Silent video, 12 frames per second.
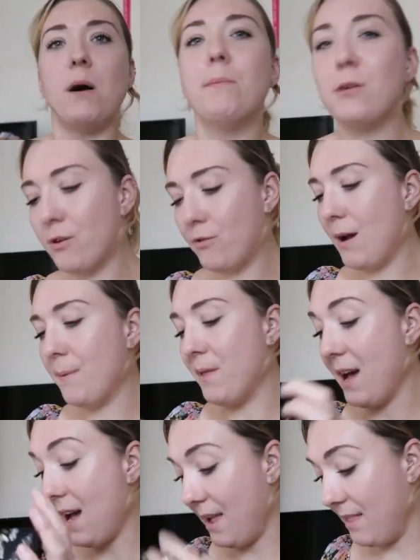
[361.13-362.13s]
I'm gonna grab
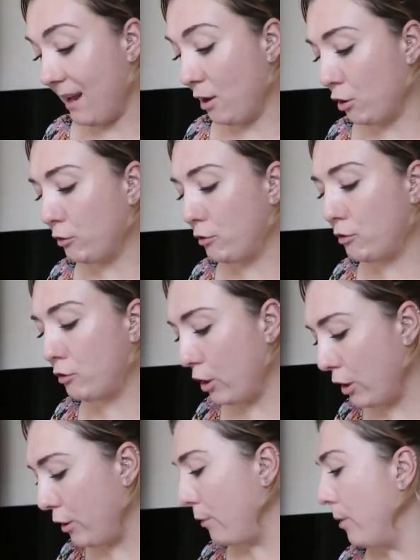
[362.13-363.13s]
that. And they are
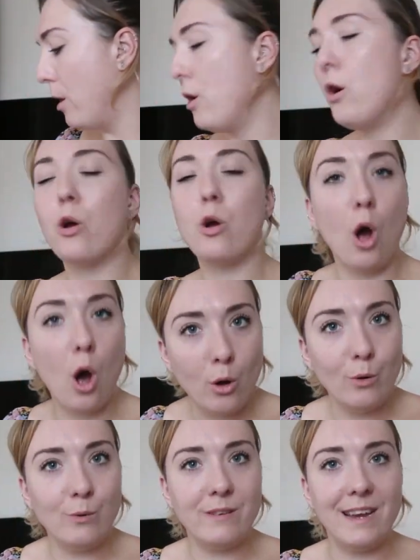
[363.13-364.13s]
so
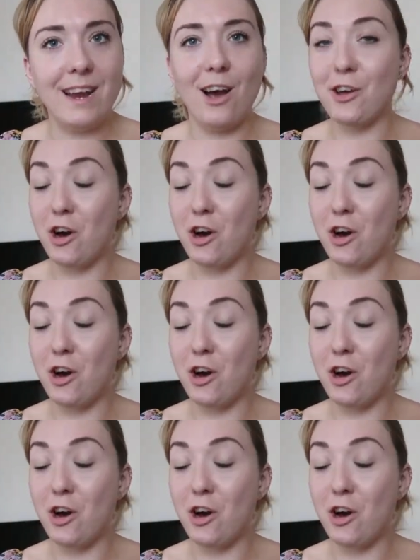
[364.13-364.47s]
cozy. I